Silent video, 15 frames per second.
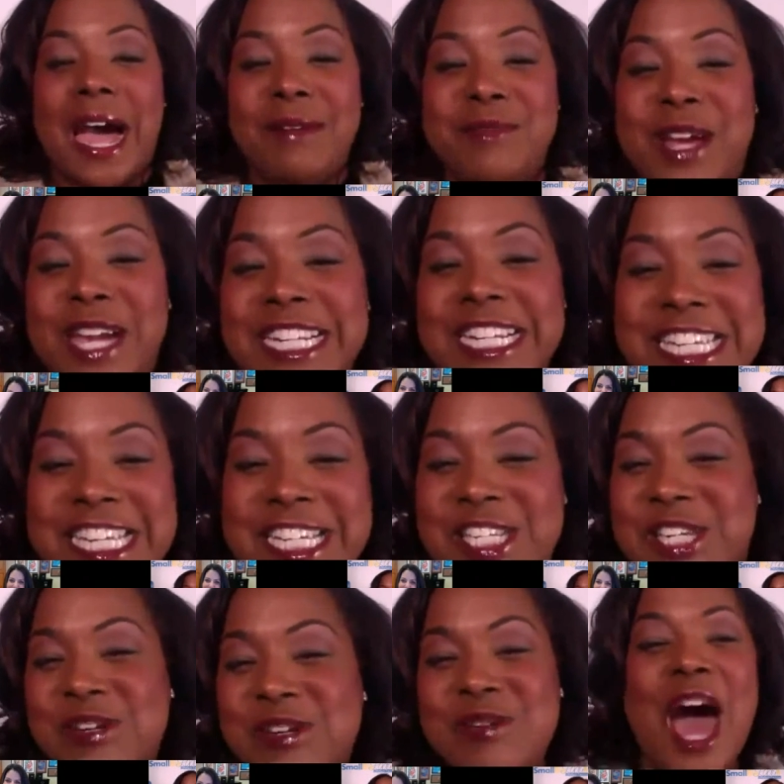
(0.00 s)
I'm going to
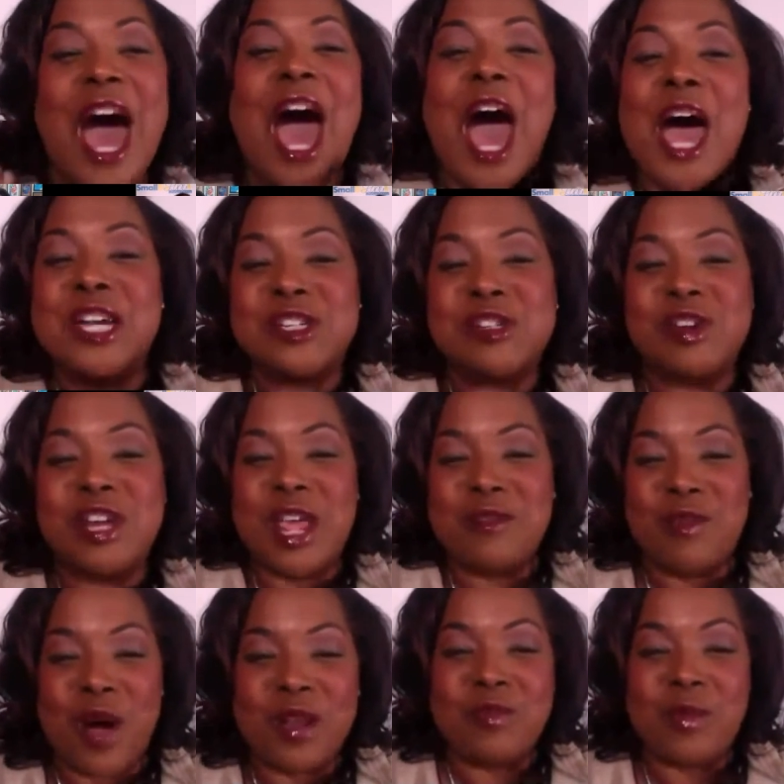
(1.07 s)
teach you
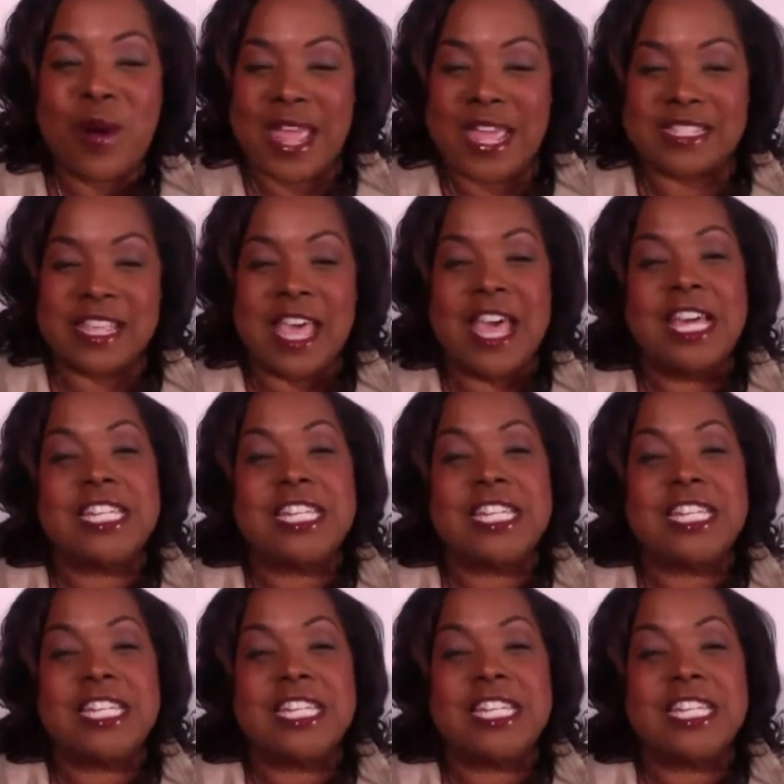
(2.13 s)
101 ways